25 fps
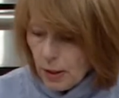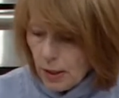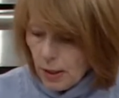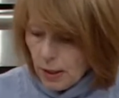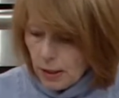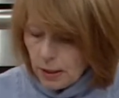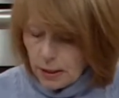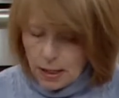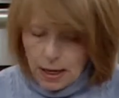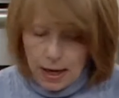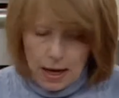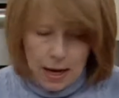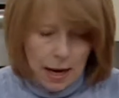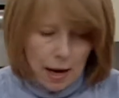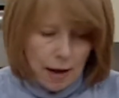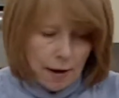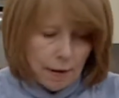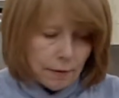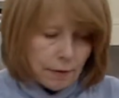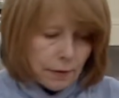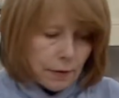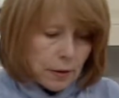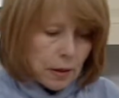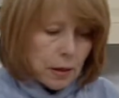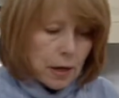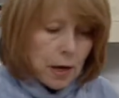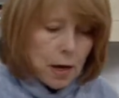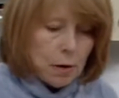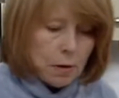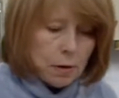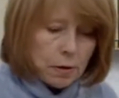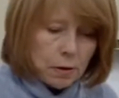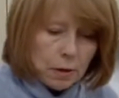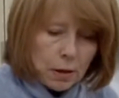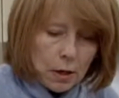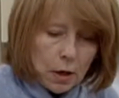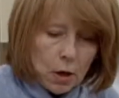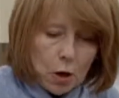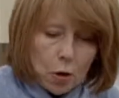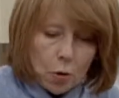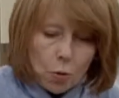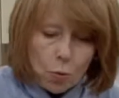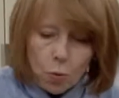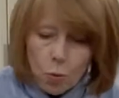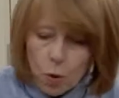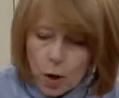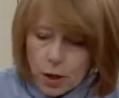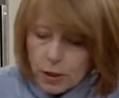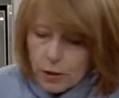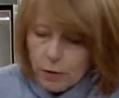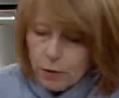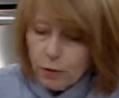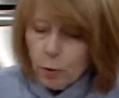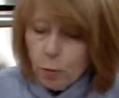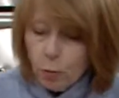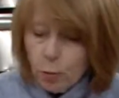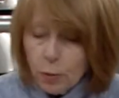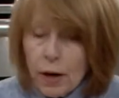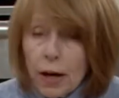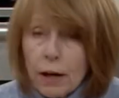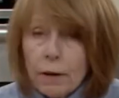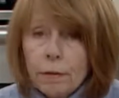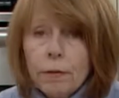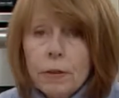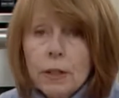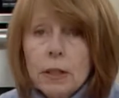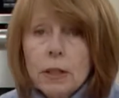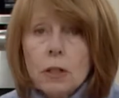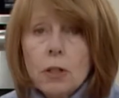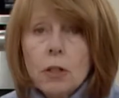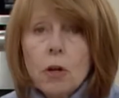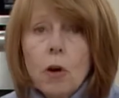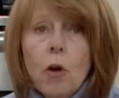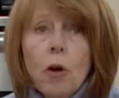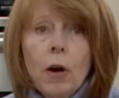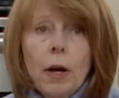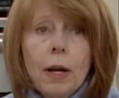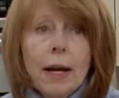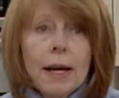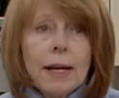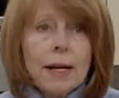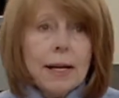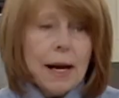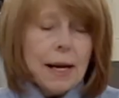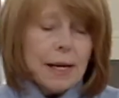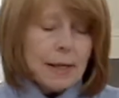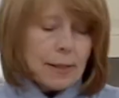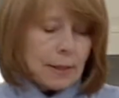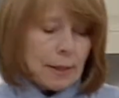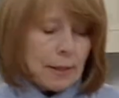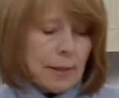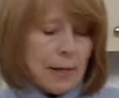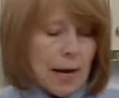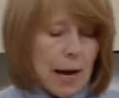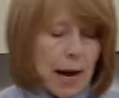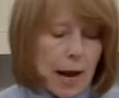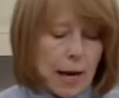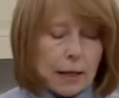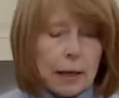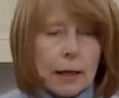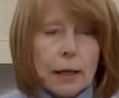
to have a wonderful breakfast or a late night snack.